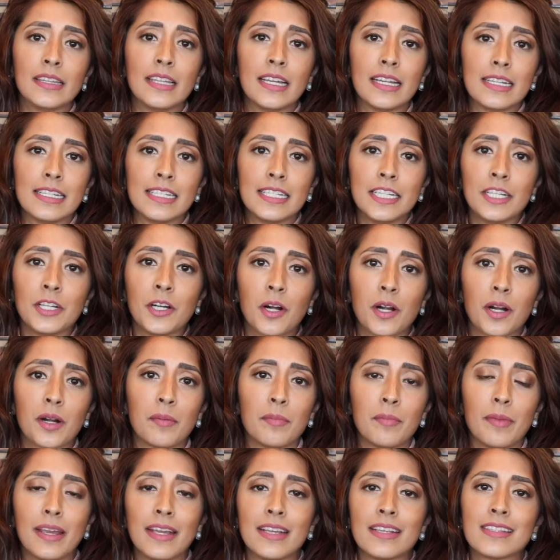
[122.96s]
that
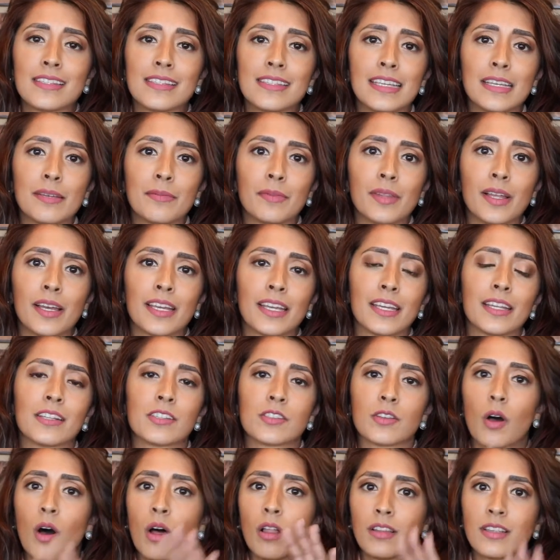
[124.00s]
DR may seem like it is
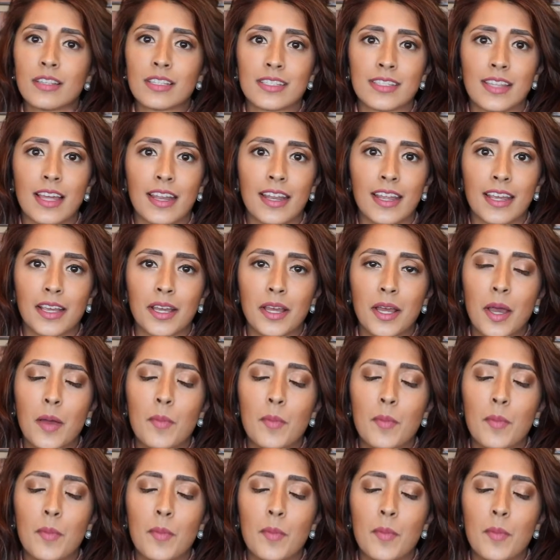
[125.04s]
all aesthetic,